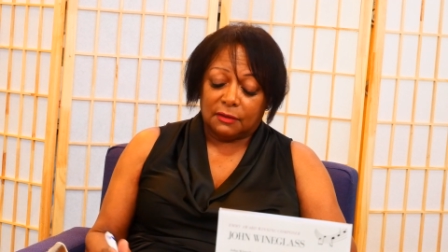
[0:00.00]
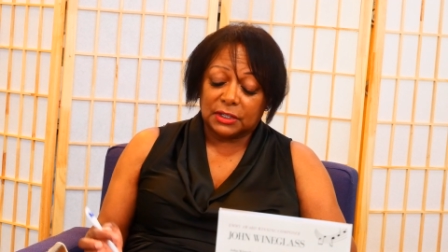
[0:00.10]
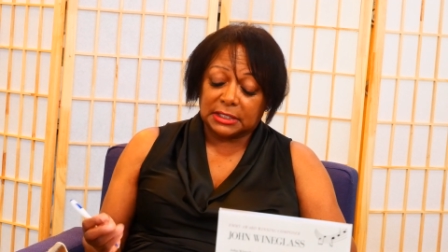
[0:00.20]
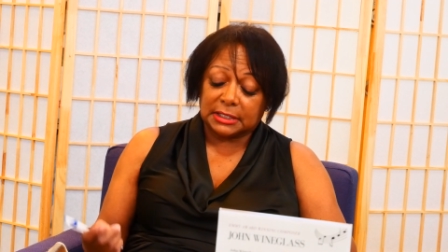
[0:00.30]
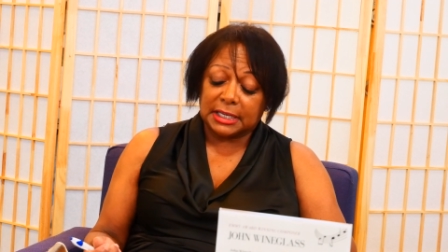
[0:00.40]

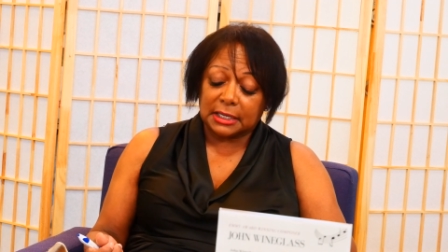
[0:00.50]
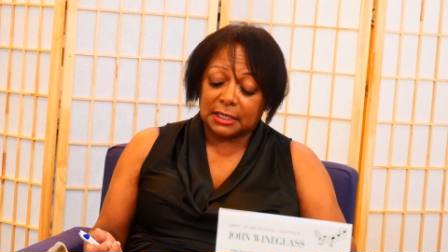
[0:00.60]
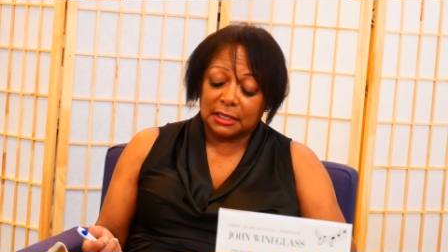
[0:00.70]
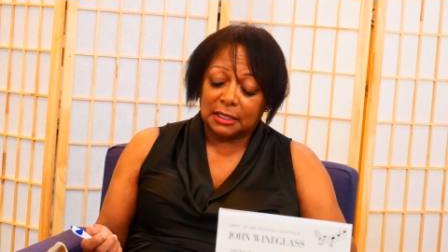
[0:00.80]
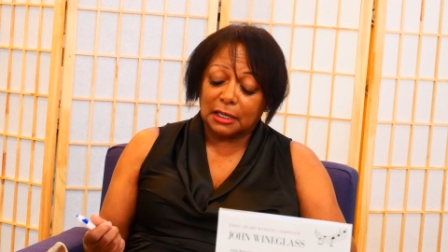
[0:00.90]
the
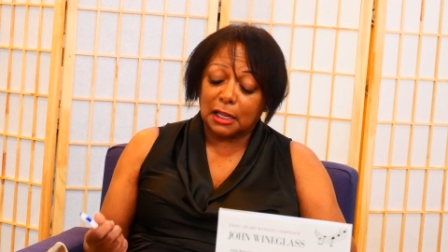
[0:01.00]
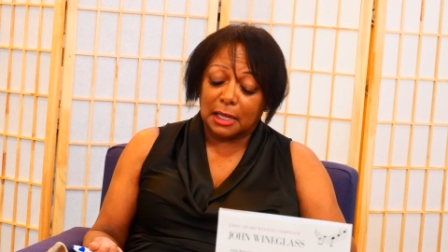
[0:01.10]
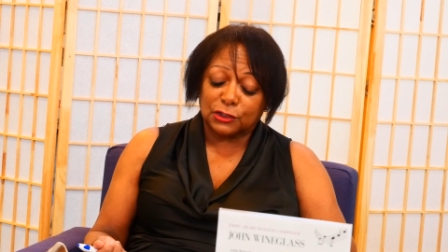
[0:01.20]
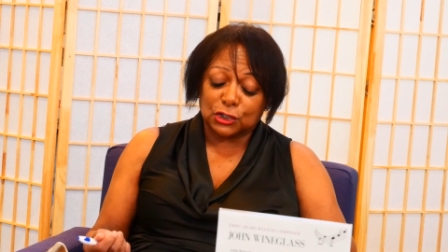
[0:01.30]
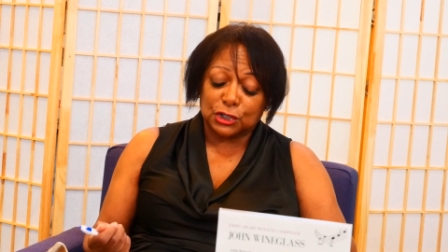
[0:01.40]
stick
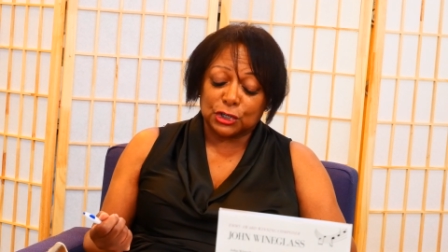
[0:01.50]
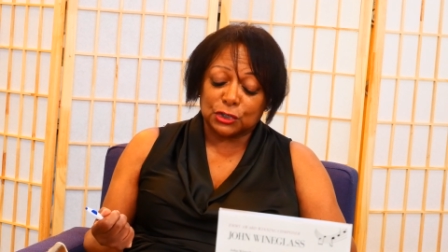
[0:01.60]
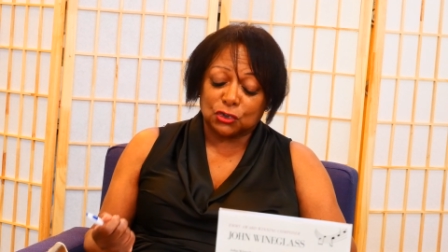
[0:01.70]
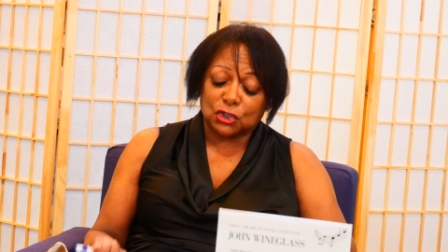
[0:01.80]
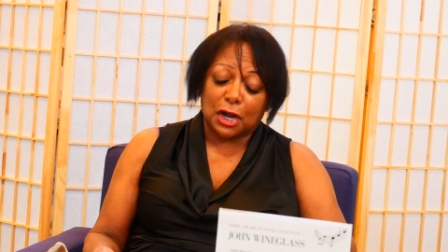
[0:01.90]
clutched in
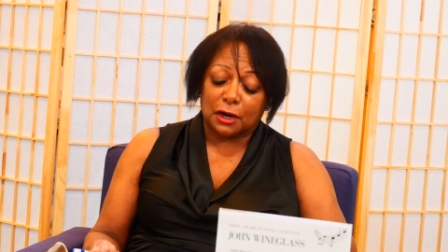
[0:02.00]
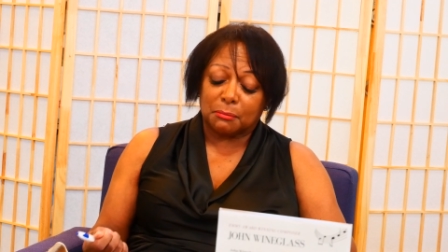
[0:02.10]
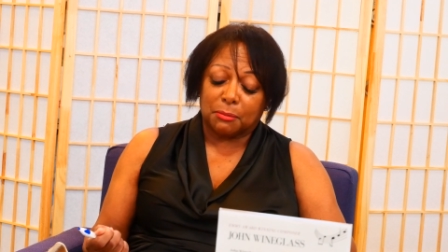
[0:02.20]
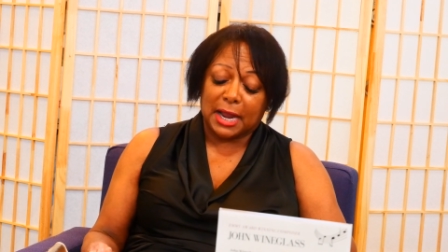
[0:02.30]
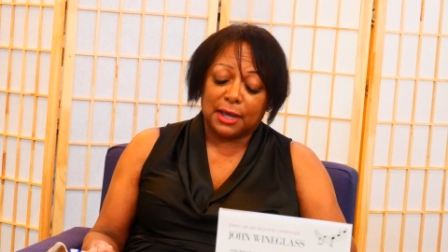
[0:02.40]
her
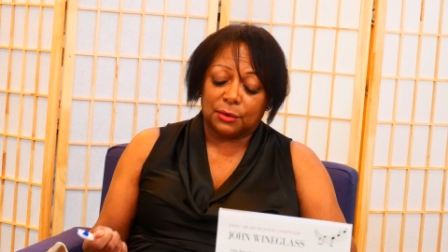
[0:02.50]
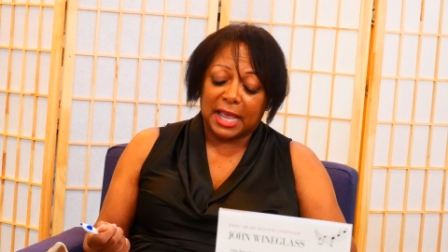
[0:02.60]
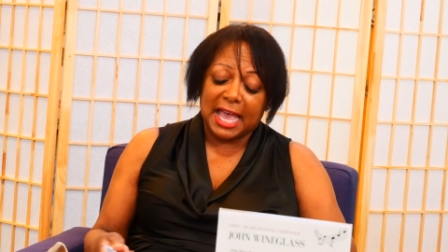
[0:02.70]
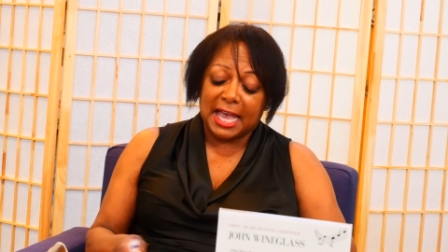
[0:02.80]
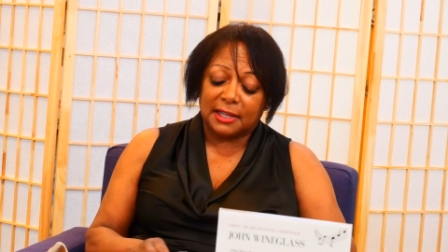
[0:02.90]
dark brown
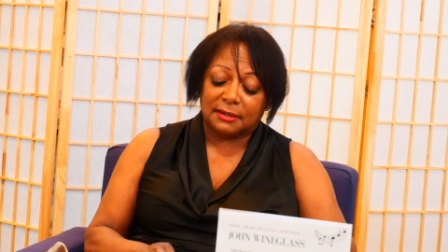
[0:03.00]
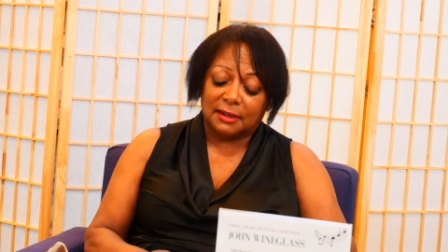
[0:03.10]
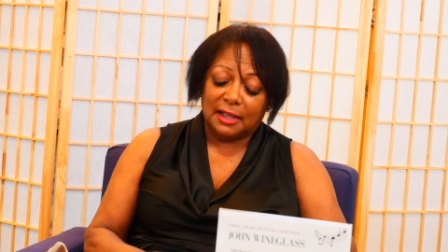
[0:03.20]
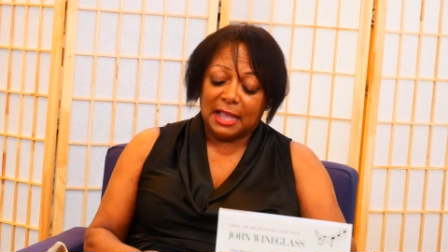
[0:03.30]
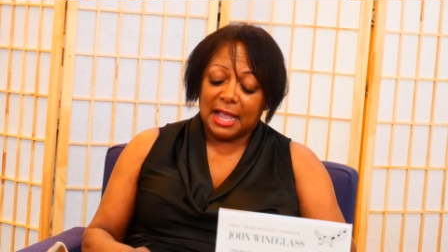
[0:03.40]
hand,
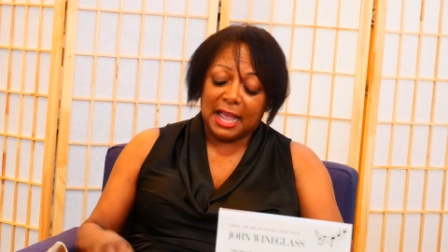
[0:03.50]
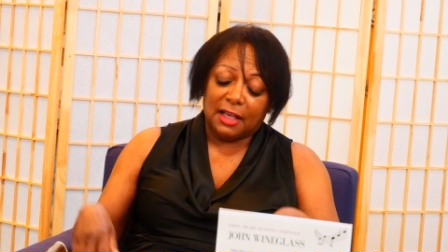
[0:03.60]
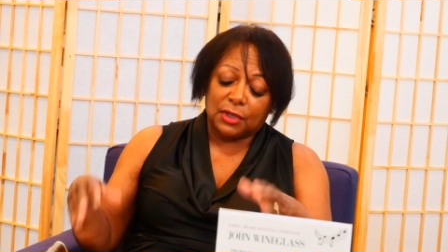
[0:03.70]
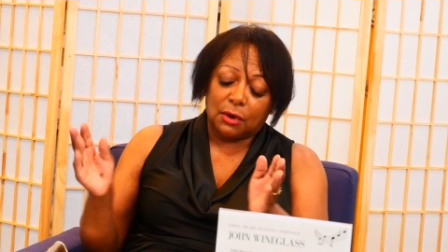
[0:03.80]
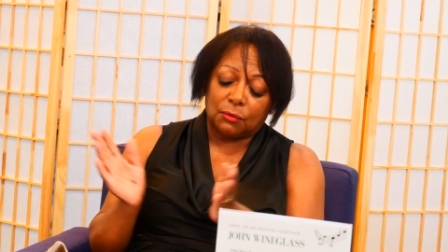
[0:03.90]

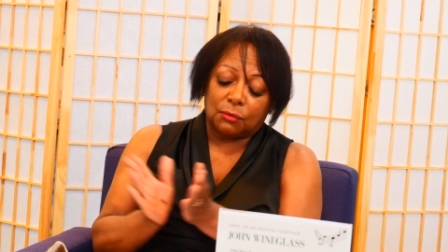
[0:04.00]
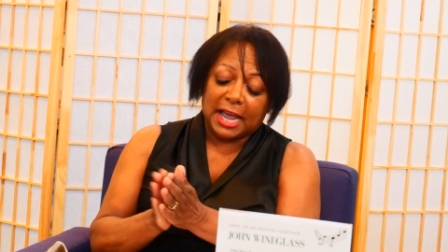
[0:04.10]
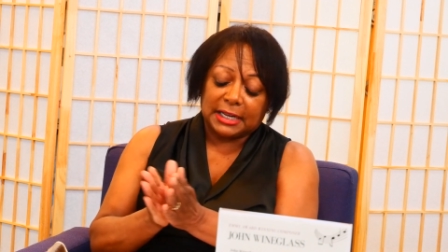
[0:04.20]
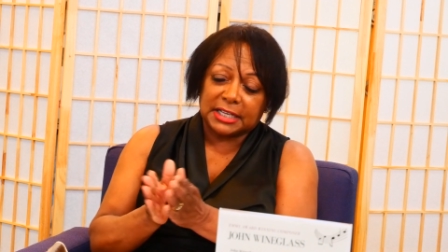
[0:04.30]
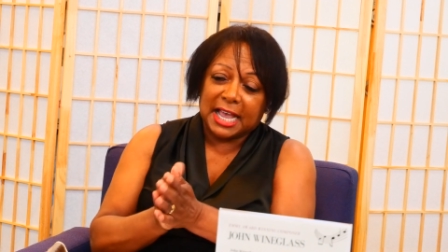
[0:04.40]
and the
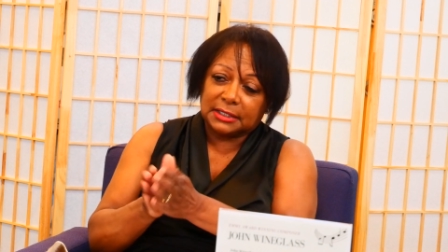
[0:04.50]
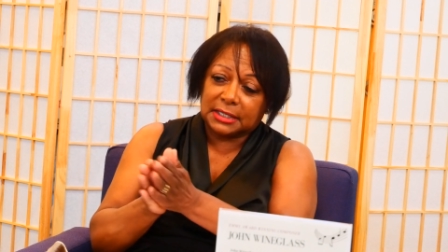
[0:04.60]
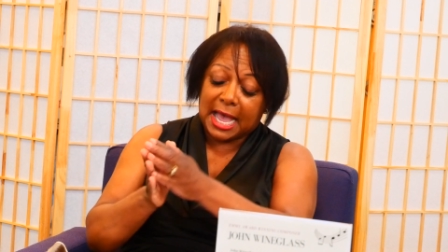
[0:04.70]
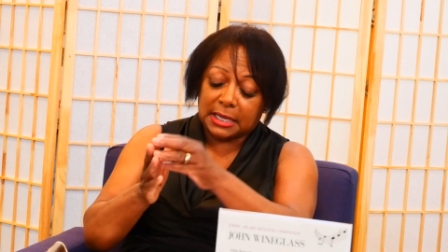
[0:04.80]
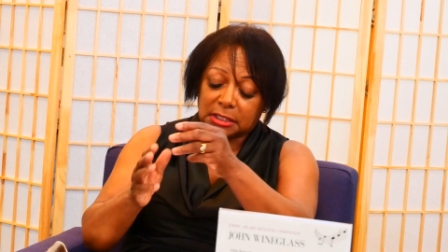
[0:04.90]
rat a tat
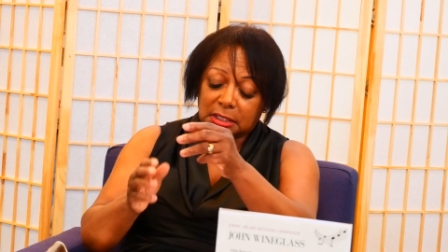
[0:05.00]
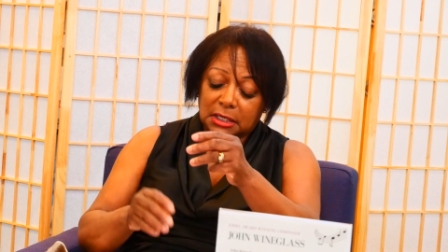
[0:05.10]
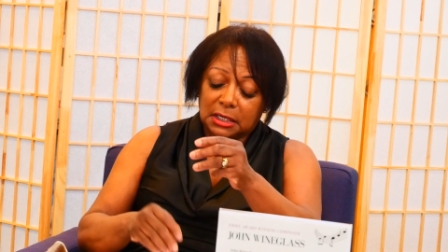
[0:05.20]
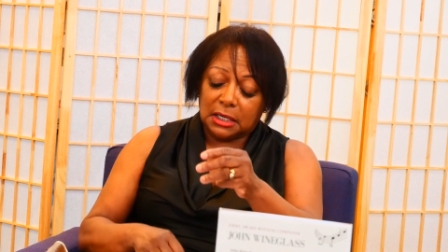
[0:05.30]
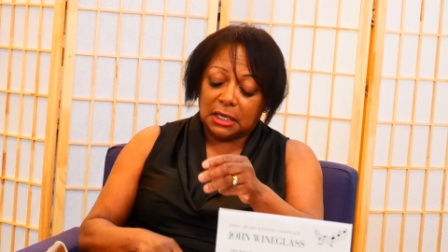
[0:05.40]
tat
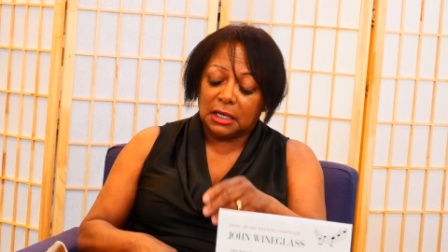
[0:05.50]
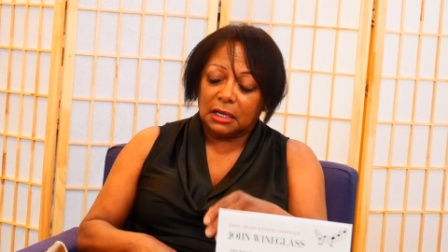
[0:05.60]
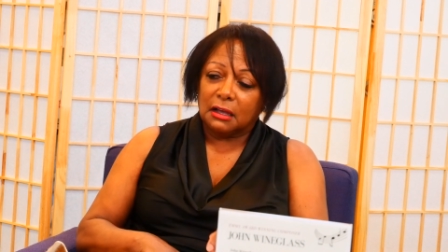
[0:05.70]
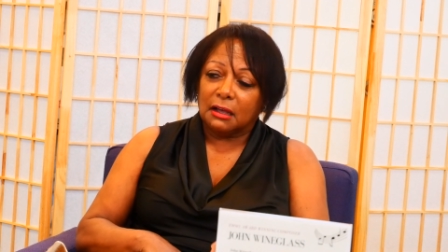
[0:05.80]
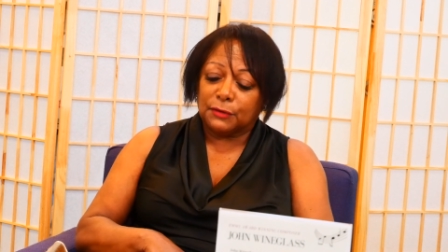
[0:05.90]

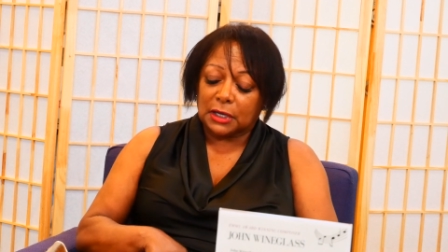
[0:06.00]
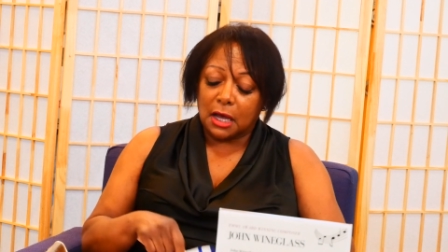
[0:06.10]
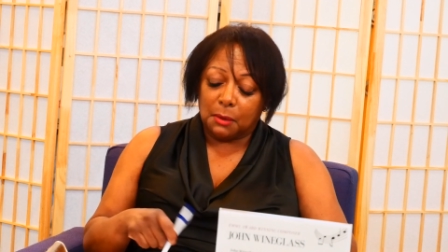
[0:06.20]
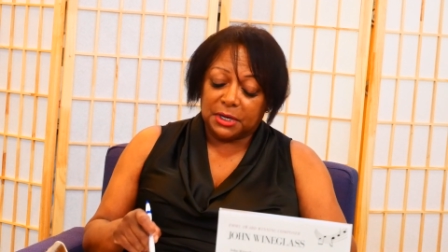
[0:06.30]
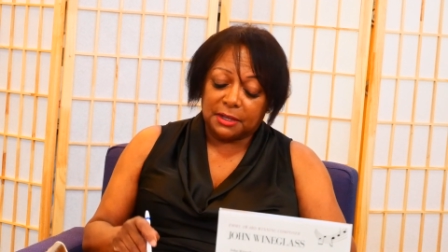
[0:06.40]
of
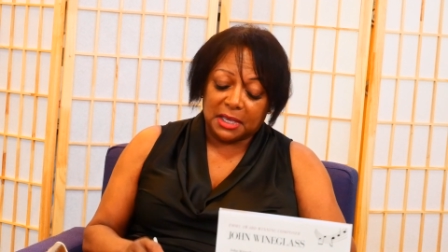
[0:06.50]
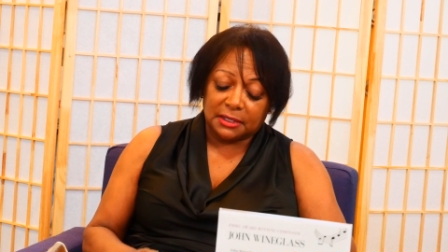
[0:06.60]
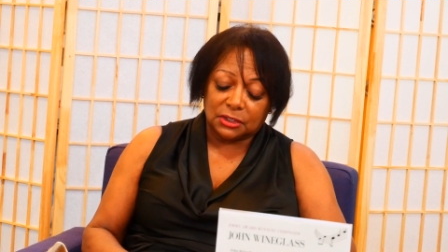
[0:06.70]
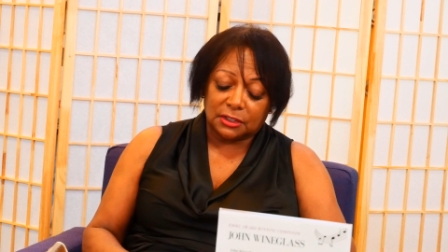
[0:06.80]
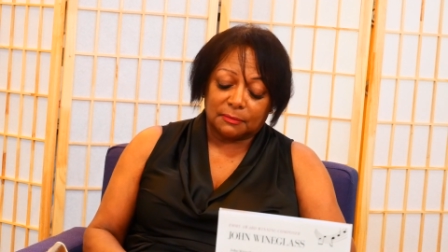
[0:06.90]

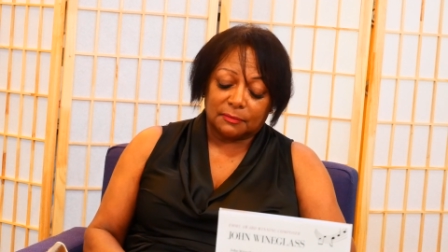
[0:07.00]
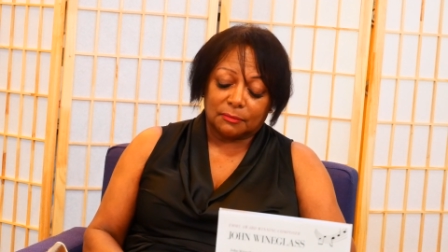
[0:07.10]
accompaniment